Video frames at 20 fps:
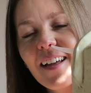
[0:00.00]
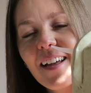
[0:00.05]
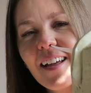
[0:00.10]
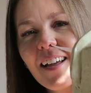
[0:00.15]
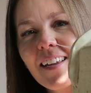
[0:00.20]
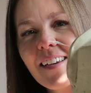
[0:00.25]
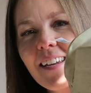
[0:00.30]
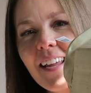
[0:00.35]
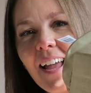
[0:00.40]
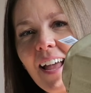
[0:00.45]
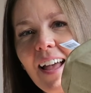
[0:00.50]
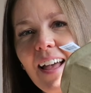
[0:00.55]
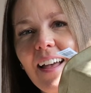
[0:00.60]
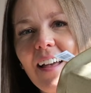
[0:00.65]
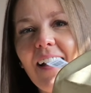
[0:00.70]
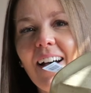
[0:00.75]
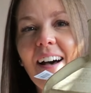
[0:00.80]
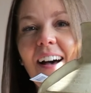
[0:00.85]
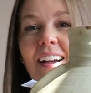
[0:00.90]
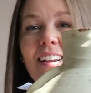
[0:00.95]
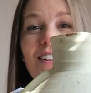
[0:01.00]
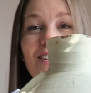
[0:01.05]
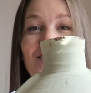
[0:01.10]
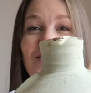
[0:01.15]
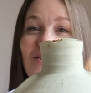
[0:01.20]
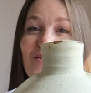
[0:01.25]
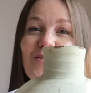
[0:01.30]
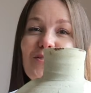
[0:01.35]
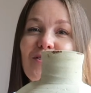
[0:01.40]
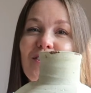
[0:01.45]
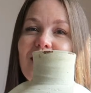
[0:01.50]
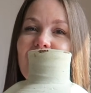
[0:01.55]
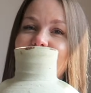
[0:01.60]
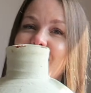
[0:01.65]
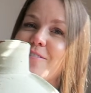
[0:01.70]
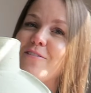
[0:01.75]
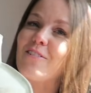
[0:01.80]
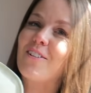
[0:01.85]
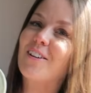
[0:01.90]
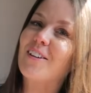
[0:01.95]
And yeah, I just thought it was really
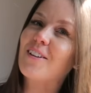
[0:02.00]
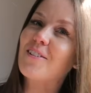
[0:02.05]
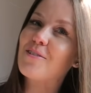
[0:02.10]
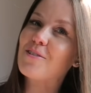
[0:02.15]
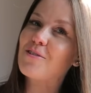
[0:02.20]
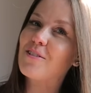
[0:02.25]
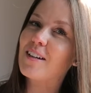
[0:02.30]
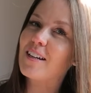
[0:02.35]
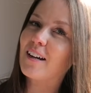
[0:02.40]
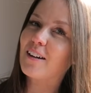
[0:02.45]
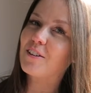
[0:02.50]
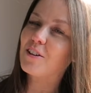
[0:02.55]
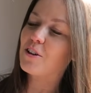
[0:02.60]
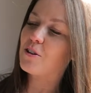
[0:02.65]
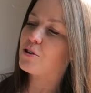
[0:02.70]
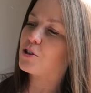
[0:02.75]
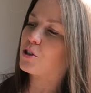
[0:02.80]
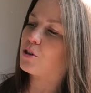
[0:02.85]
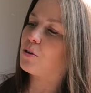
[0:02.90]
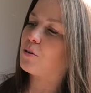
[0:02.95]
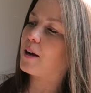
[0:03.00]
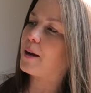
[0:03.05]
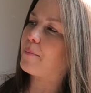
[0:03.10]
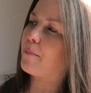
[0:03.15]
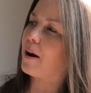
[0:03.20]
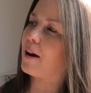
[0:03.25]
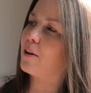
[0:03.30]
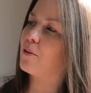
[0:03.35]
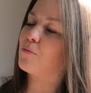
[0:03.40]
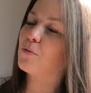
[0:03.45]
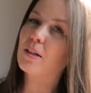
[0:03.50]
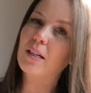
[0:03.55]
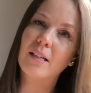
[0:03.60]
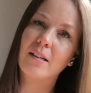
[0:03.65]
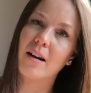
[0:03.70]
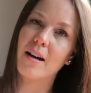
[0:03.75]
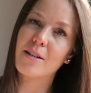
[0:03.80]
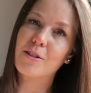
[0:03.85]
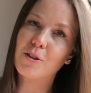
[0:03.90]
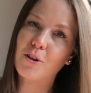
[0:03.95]
different. It was really unusual. It might look really
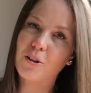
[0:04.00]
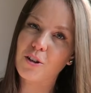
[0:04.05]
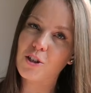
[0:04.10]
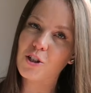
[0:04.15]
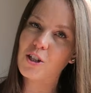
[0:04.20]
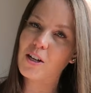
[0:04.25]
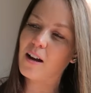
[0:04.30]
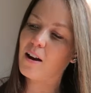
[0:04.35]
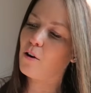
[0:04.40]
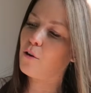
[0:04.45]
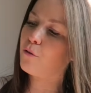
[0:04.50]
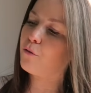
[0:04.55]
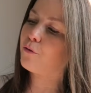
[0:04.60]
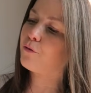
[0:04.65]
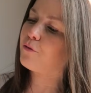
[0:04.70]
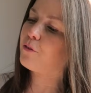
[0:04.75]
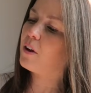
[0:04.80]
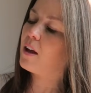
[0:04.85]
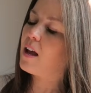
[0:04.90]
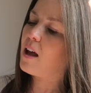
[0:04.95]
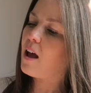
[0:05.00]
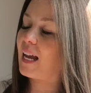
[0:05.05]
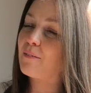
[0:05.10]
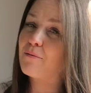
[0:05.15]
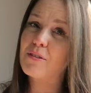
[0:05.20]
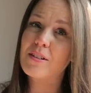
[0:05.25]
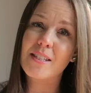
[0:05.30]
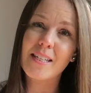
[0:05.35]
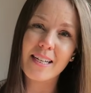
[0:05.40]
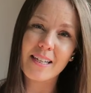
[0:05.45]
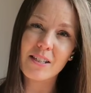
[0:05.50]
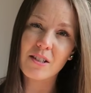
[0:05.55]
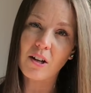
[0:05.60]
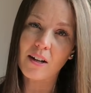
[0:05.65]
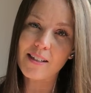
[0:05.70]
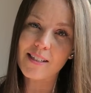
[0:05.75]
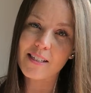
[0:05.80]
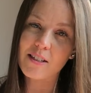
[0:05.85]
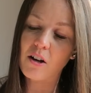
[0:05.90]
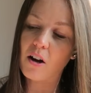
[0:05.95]
nice on a shelf. And for
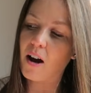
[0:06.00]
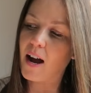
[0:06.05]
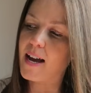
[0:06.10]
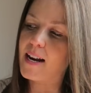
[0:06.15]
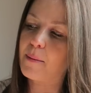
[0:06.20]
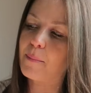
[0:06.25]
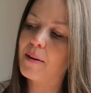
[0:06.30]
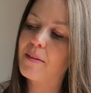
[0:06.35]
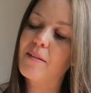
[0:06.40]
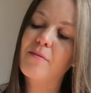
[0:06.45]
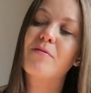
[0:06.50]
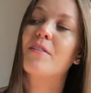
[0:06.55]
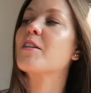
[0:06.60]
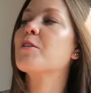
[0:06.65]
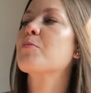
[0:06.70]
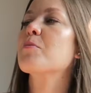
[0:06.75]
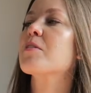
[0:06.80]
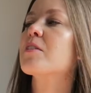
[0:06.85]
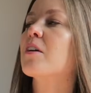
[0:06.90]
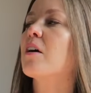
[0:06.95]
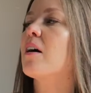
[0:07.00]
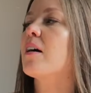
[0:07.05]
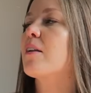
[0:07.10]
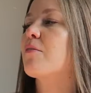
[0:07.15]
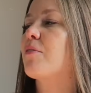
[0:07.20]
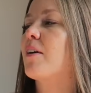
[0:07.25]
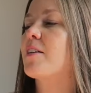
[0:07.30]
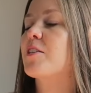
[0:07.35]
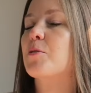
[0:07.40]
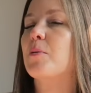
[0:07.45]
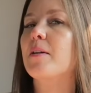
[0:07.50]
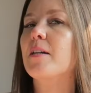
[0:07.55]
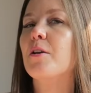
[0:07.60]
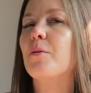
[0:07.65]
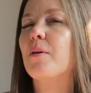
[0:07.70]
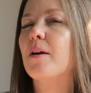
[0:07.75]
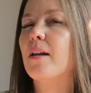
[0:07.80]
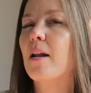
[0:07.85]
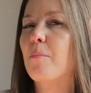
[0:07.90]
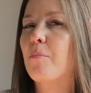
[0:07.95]
£6.99, I mean, if this was kind of like 20
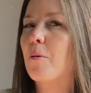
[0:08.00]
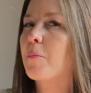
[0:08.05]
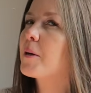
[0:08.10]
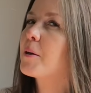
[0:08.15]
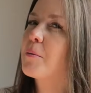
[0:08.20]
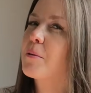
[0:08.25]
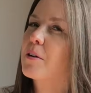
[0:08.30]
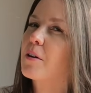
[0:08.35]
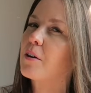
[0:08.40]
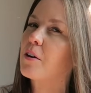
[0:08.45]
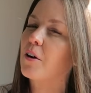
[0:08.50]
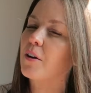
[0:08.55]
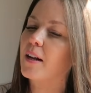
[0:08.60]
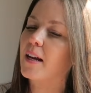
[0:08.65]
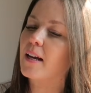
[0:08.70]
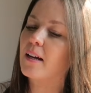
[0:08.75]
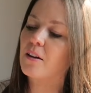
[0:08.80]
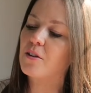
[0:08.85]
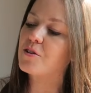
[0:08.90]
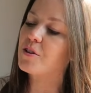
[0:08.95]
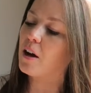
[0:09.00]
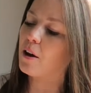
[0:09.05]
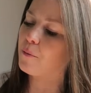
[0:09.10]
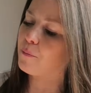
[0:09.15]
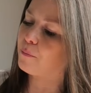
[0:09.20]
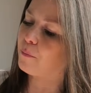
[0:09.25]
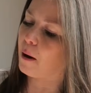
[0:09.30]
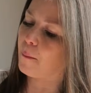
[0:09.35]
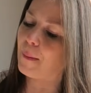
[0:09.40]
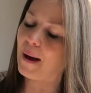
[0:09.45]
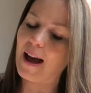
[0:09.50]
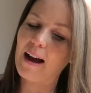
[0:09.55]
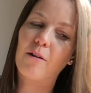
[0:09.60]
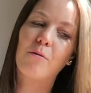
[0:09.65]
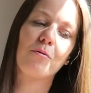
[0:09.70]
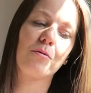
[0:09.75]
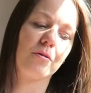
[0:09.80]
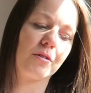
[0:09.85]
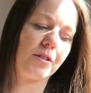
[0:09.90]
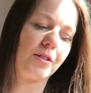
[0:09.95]
quid, I probably wouldn't have got it, because my bag
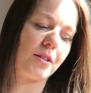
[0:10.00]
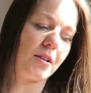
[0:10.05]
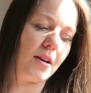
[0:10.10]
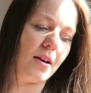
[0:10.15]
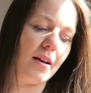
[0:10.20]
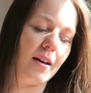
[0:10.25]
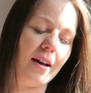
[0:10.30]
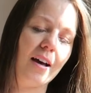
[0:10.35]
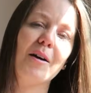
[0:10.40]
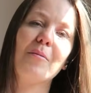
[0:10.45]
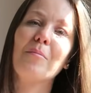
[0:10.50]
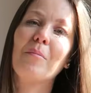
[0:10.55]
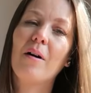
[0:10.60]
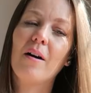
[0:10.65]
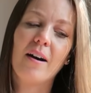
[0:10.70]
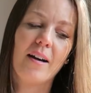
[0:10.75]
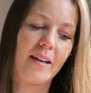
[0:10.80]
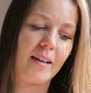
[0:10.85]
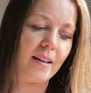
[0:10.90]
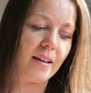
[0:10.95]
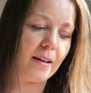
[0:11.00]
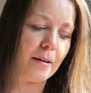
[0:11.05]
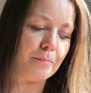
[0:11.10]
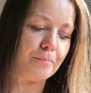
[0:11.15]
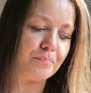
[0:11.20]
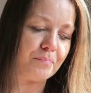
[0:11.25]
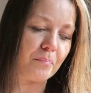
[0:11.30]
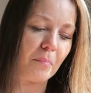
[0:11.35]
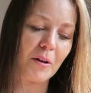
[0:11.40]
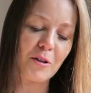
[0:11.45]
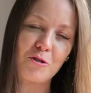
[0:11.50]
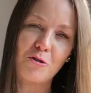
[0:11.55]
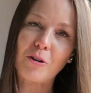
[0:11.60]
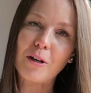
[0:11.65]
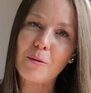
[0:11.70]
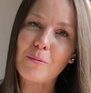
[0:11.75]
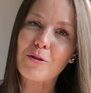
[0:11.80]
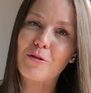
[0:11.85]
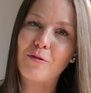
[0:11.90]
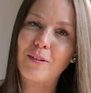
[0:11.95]
was, and my
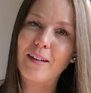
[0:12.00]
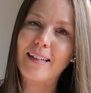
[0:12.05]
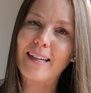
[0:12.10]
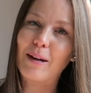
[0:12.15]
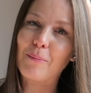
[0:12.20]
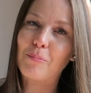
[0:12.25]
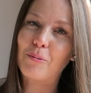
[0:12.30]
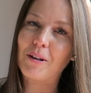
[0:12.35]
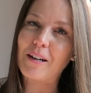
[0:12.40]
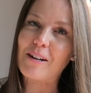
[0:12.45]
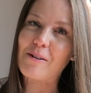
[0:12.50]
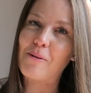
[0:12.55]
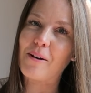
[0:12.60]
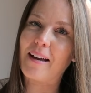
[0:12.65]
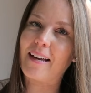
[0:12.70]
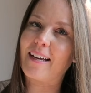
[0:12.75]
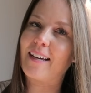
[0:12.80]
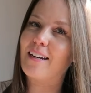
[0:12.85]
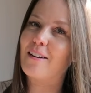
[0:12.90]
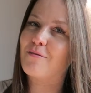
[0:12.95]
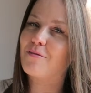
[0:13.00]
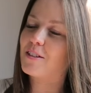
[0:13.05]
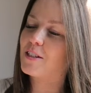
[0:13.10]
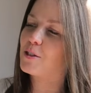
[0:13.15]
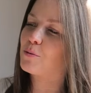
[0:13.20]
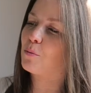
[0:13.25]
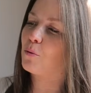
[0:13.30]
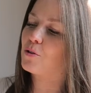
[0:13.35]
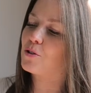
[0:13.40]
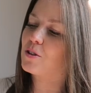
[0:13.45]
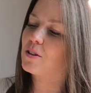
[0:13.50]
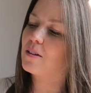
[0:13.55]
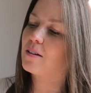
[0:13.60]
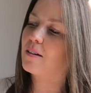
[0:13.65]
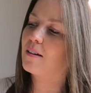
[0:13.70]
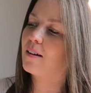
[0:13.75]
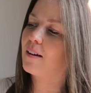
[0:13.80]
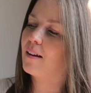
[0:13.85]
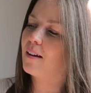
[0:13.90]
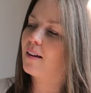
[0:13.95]
trolley was filling up pretty quick. And if this
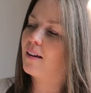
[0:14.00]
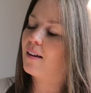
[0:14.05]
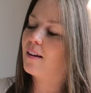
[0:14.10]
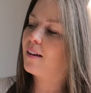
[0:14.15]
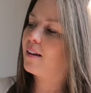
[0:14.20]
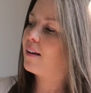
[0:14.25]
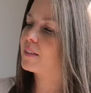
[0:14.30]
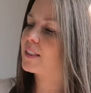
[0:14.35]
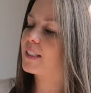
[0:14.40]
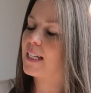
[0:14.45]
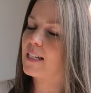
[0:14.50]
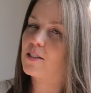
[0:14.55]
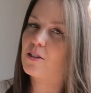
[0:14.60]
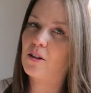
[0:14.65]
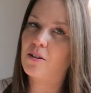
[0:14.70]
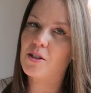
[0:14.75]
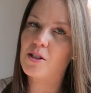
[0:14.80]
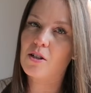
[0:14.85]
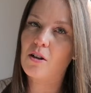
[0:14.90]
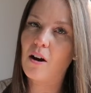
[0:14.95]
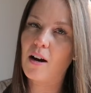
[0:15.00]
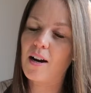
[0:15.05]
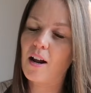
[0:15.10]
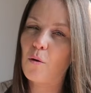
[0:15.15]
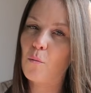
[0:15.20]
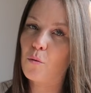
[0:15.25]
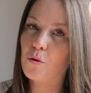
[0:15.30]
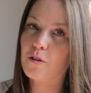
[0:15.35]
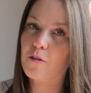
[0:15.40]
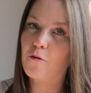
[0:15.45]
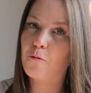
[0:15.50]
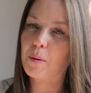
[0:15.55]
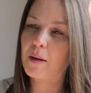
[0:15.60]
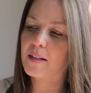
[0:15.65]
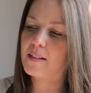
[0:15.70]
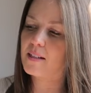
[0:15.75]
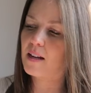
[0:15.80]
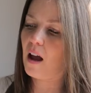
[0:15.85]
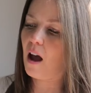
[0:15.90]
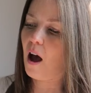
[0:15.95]
wasn't £6.99, I wouldn't have
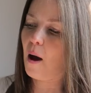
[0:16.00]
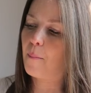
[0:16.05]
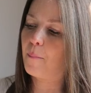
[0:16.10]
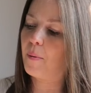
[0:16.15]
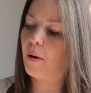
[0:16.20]
picked it up.